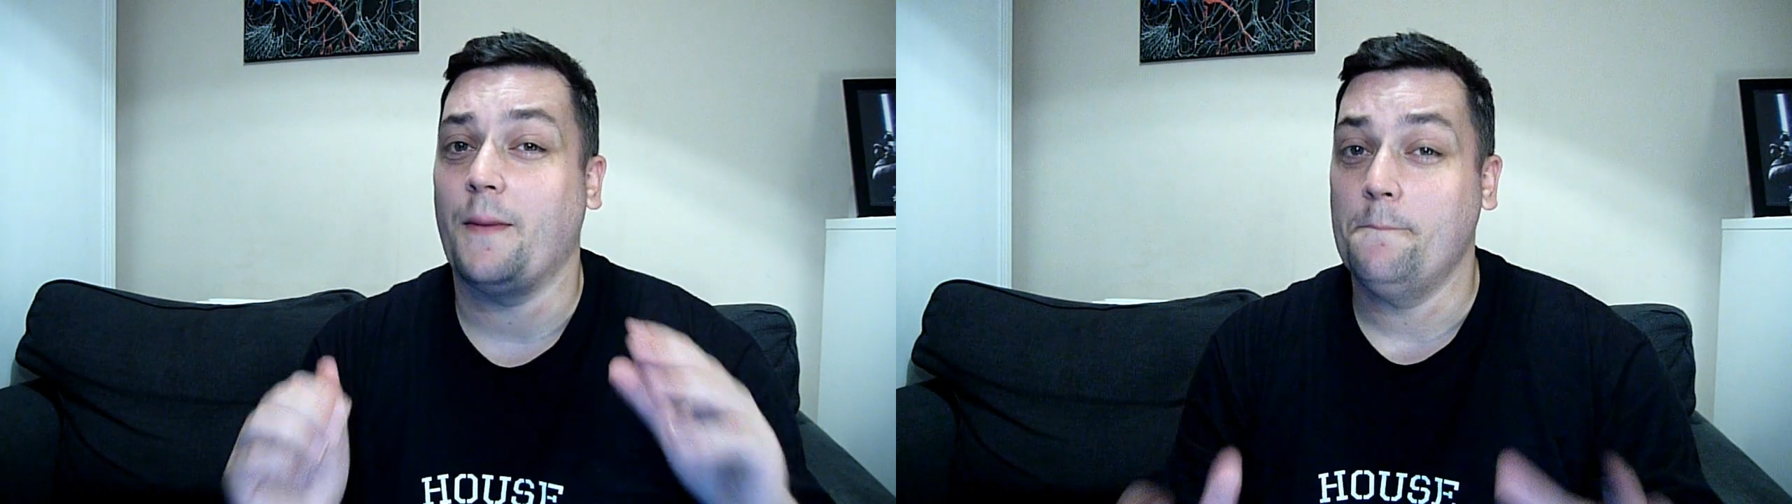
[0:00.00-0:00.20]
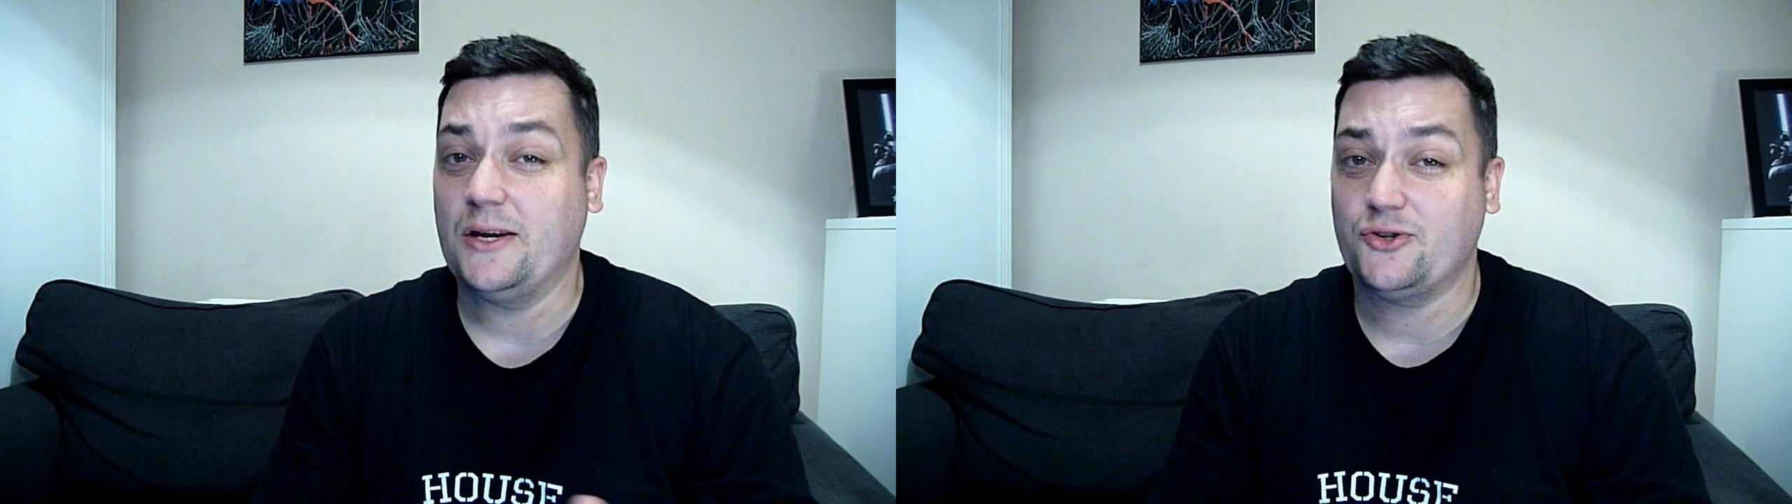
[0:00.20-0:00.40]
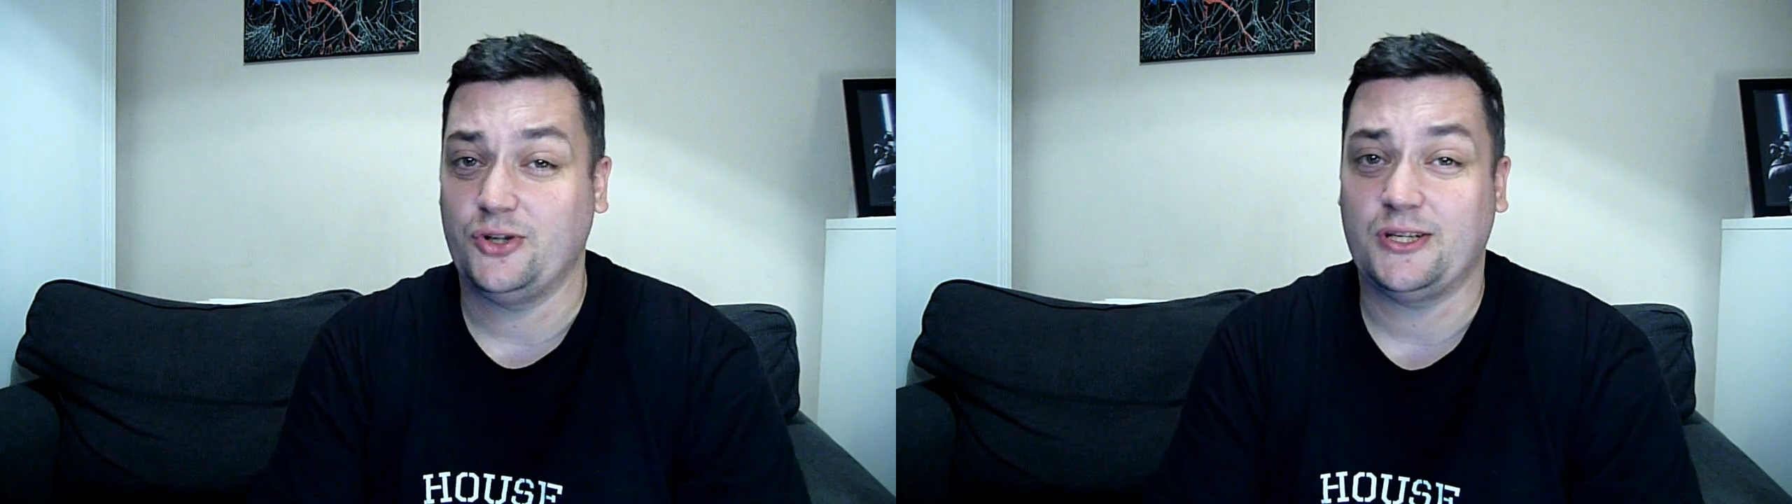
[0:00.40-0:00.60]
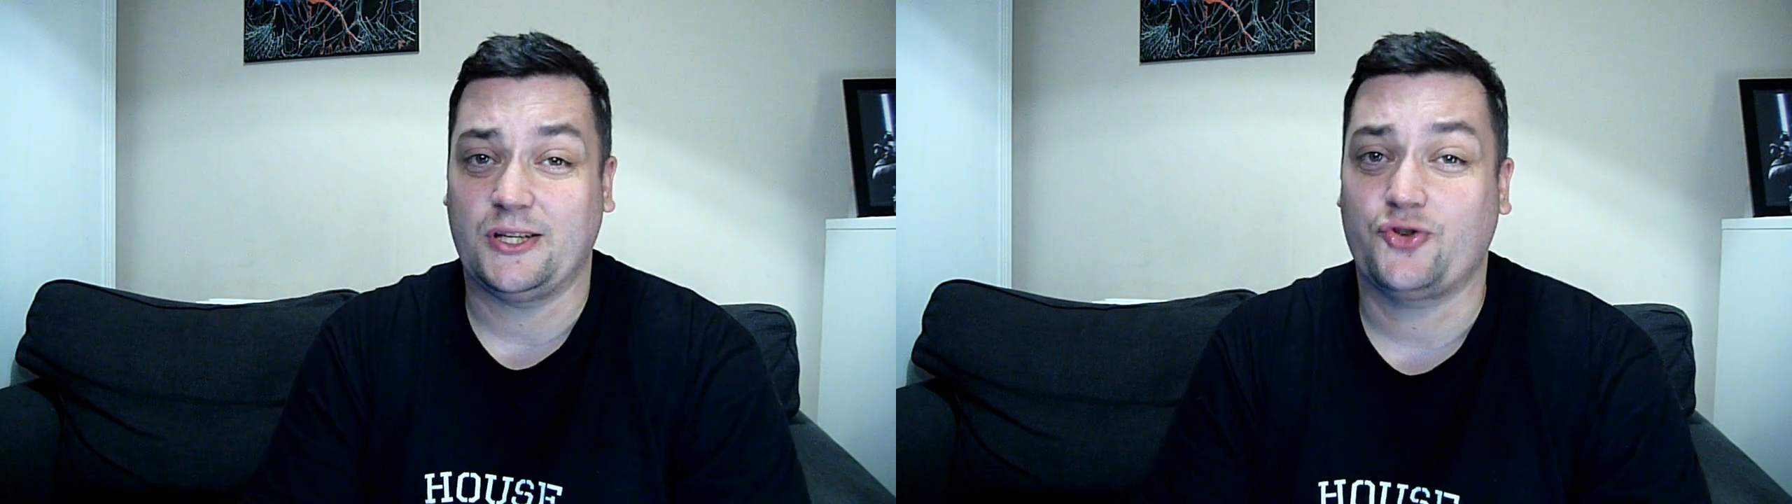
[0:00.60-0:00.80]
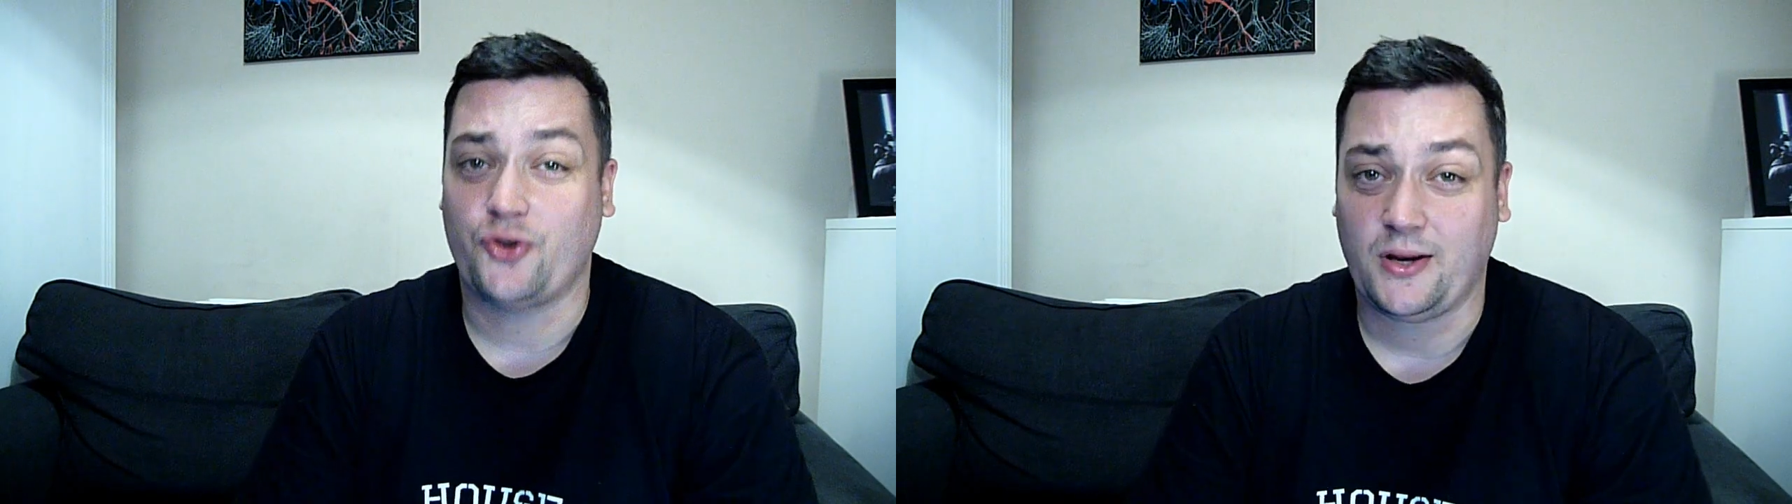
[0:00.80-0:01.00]
the mysteries
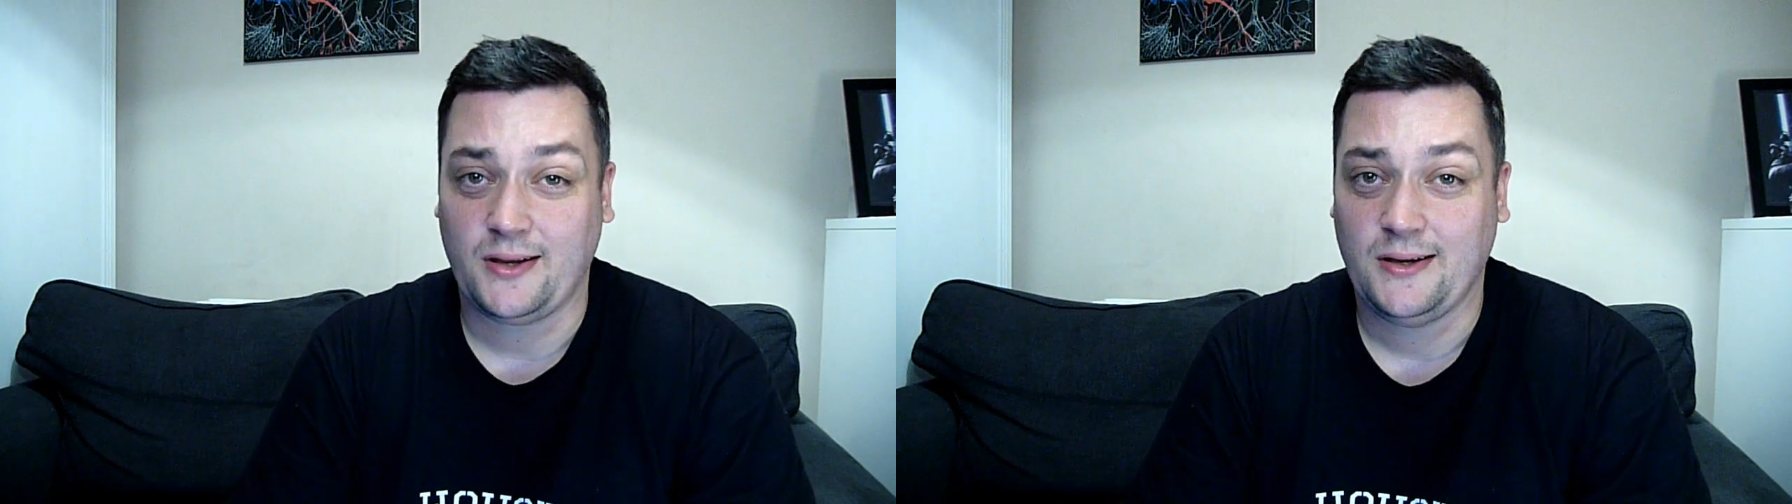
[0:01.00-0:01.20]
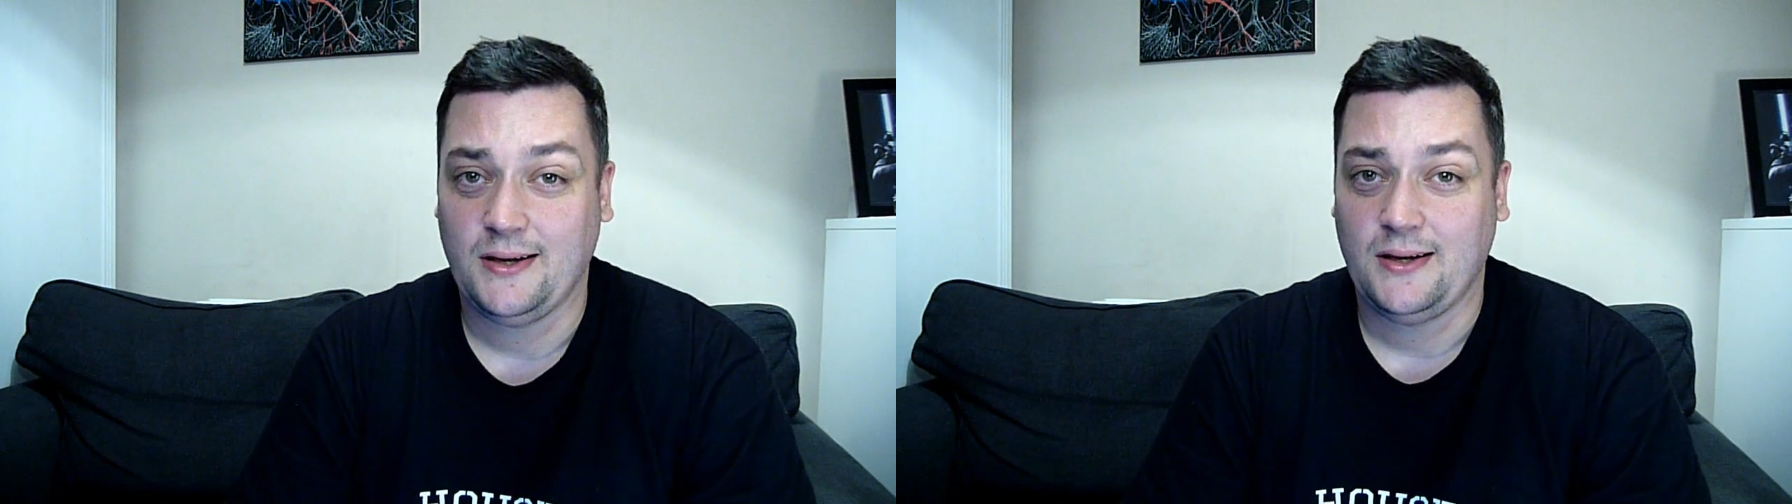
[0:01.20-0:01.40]
of this trailer,